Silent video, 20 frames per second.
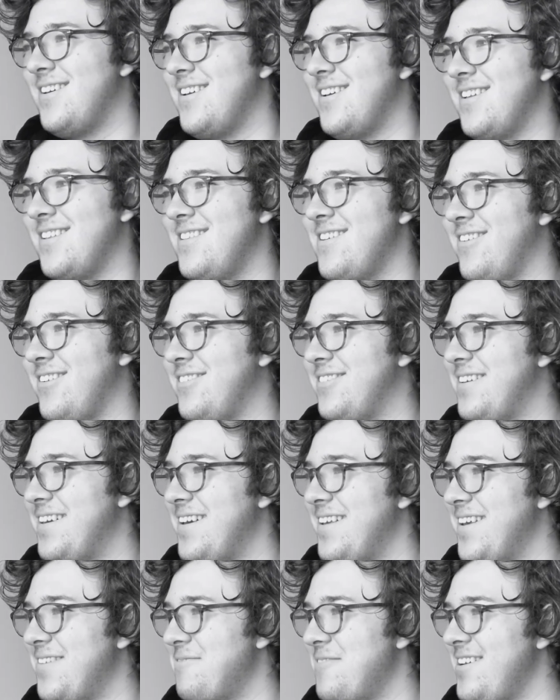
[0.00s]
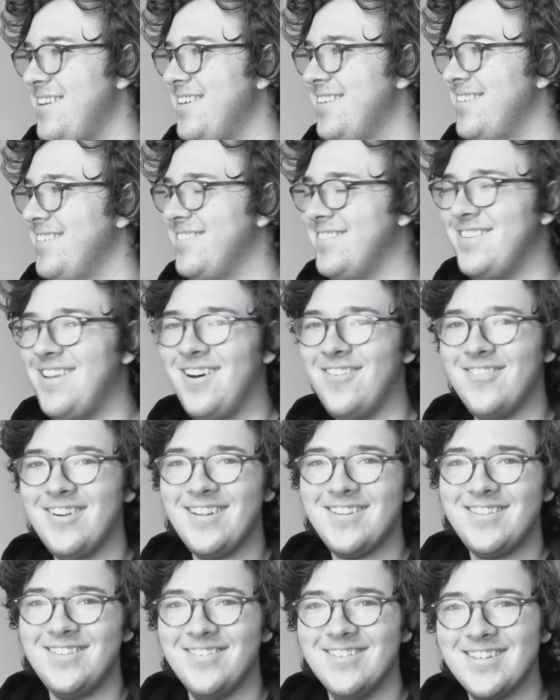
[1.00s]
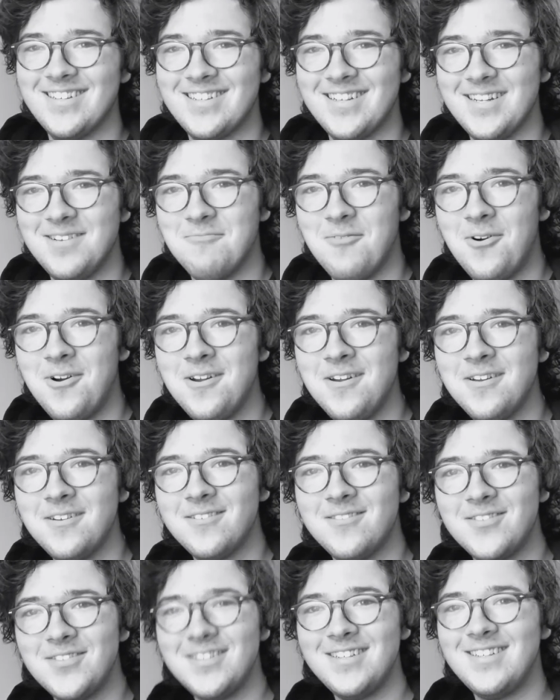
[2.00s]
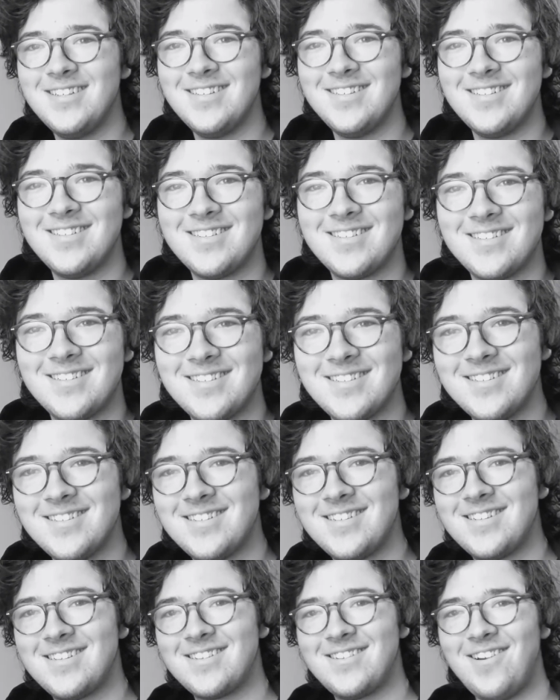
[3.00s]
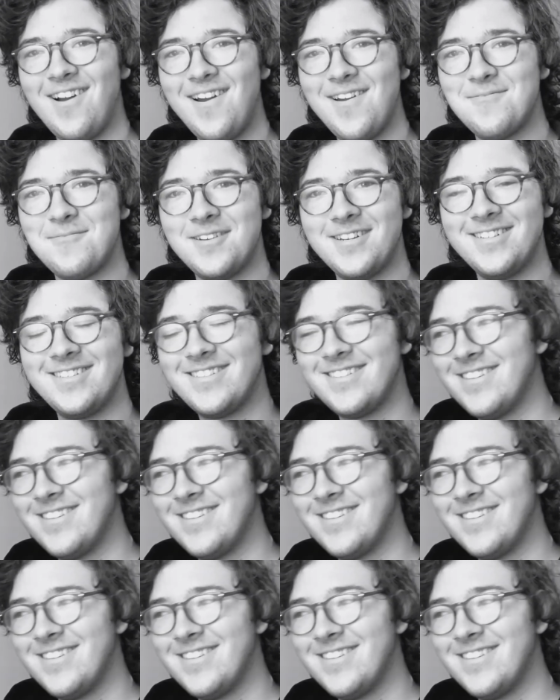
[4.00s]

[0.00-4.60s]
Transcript: no, you kidding me? No, we're not doing this anymore. This is garbage.